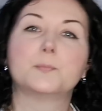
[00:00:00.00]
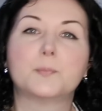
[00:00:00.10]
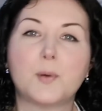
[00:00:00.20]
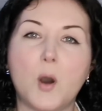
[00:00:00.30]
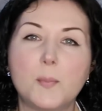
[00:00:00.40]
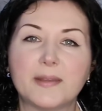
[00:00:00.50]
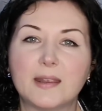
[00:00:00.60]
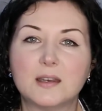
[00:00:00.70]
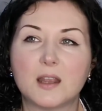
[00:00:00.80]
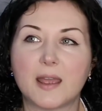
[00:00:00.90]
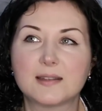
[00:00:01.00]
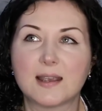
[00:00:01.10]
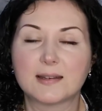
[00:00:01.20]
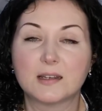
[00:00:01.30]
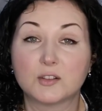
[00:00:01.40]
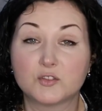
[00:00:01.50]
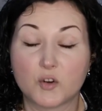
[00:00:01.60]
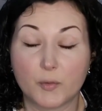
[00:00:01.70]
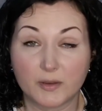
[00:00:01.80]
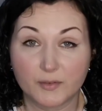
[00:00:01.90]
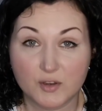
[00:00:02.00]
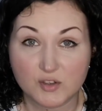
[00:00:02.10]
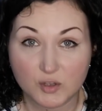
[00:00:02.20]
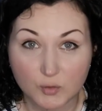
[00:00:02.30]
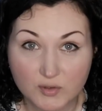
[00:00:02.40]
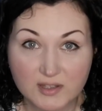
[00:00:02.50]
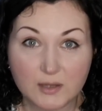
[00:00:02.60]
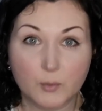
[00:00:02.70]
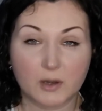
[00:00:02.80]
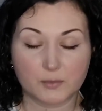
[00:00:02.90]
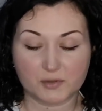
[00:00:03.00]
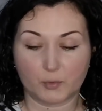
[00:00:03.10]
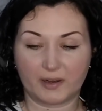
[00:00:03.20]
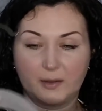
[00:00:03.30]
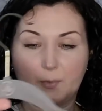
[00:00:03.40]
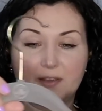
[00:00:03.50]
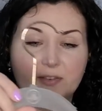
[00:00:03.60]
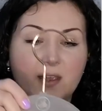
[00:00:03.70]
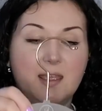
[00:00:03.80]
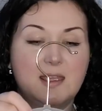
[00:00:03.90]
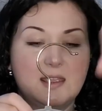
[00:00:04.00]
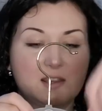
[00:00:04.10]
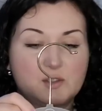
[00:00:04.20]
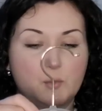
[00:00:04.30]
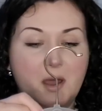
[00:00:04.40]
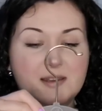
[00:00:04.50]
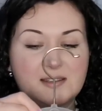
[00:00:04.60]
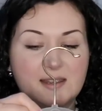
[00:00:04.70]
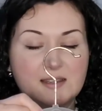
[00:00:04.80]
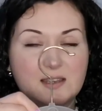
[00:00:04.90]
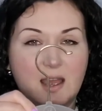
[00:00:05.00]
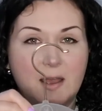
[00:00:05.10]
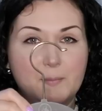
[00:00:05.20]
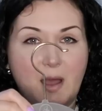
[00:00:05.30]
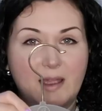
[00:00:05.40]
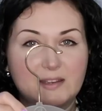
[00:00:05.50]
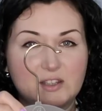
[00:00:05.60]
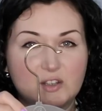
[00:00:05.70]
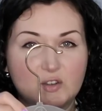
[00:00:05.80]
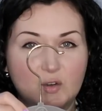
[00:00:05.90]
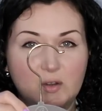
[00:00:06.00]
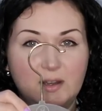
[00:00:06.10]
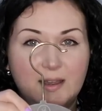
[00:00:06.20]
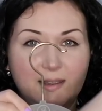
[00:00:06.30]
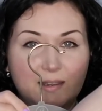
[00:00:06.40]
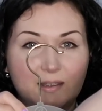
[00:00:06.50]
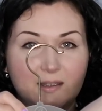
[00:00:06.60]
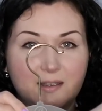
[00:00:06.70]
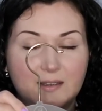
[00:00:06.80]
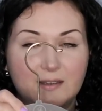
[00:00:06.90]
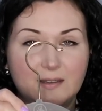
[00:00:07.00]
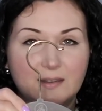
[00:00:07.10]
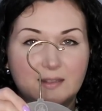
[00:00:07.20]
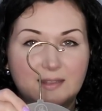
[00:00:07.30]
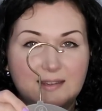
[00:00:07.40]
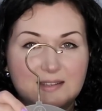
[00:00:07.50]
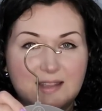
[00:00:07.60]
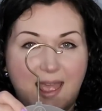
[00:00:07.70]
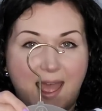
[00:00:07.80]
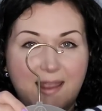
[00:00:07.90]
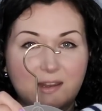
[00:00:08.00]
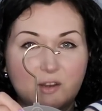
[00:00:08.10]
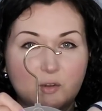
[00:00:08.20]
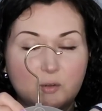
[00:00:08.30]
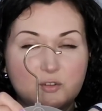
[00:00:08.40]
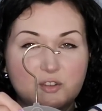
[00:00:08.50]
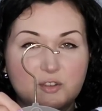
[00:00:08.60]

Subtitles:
pop in a technical drawing for you so you'll see what I was working with. So what I did, I did not like this angled